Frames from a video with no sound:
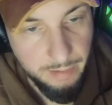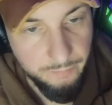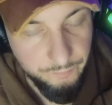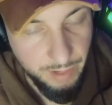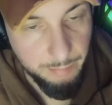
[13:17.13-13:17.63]

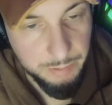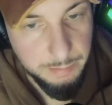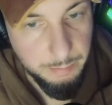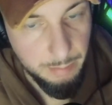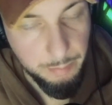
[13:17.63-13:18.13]

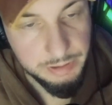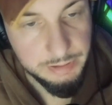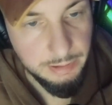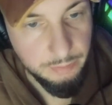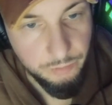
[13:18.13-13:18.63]
family
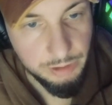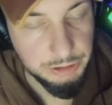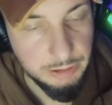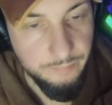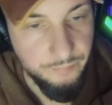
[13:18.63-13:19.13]
members in
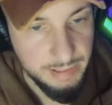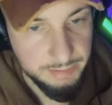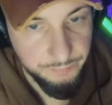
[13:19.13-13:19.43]
Russia and vice